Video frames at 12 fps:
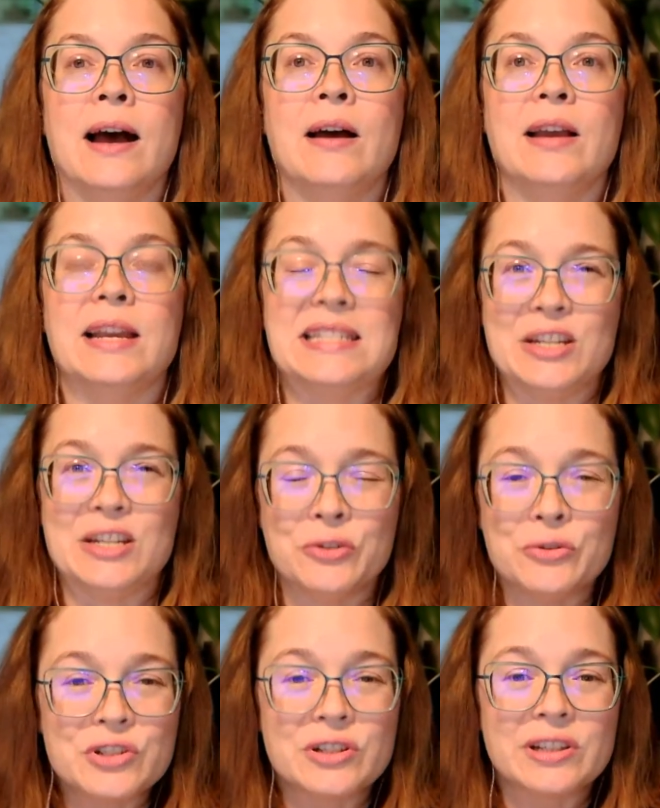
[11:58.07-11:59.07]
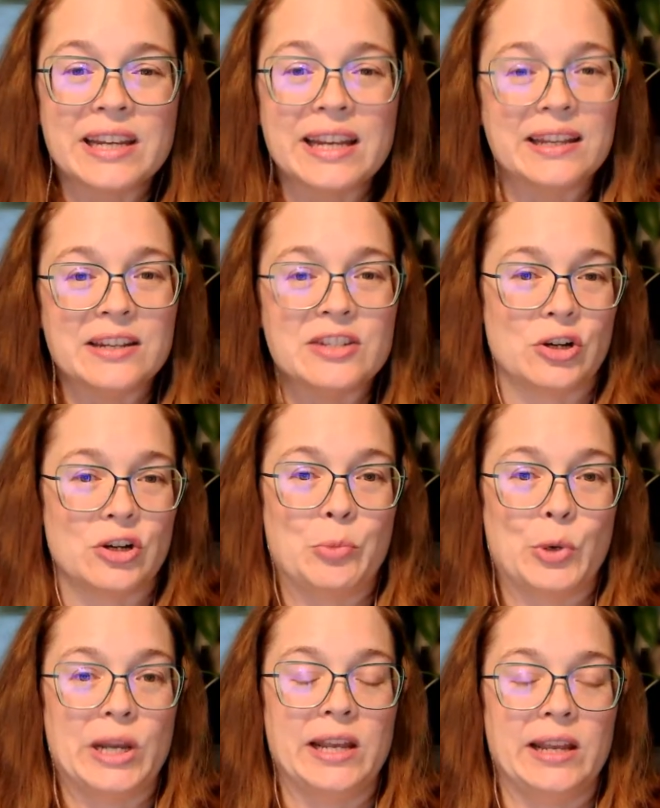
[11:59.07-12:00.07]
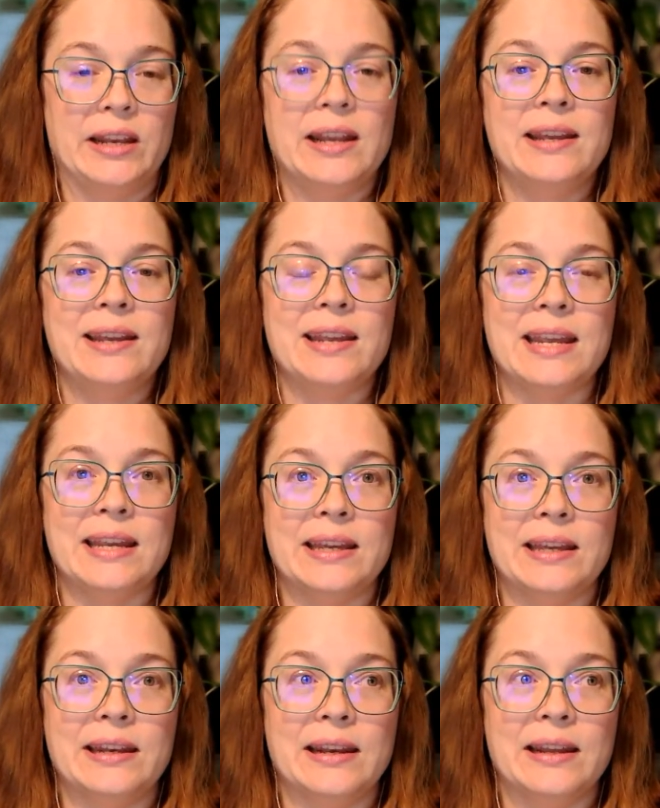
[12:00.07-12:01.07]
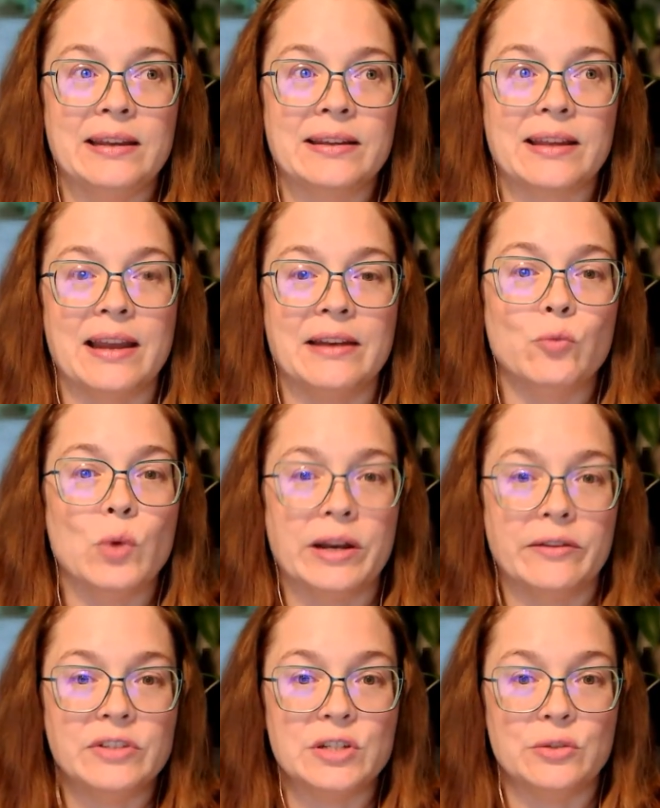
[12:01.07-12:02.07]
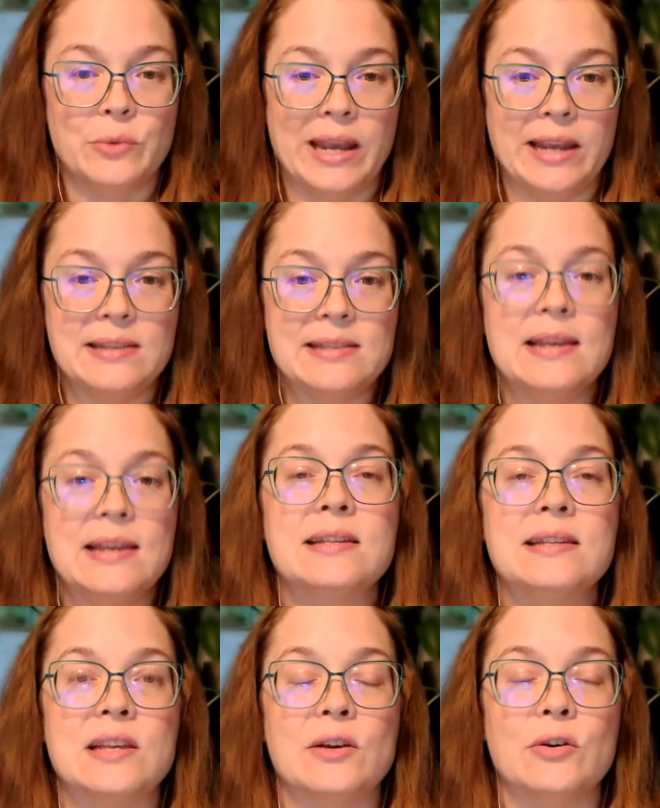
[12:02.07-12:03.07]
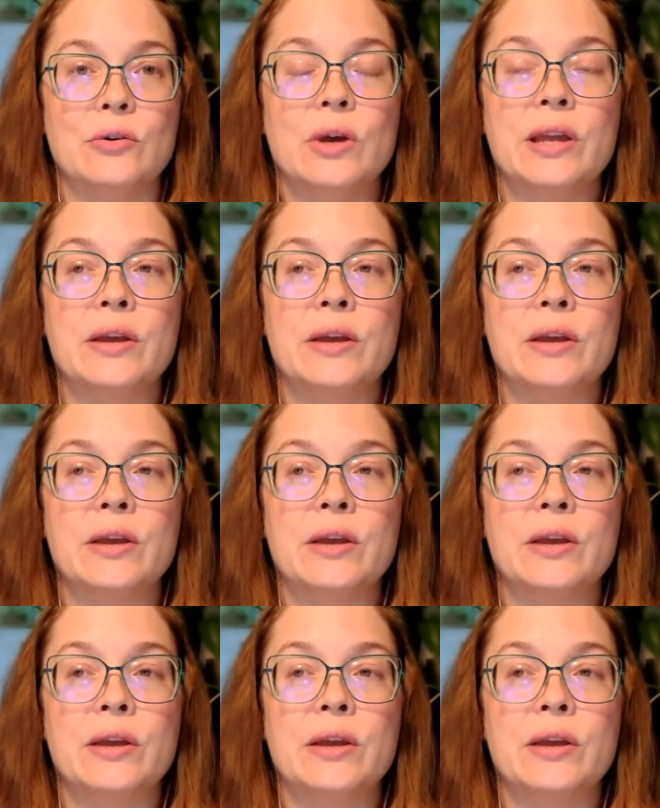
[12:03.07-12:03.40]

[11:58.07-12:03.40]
is usually interpreted in kind of one of two ways. So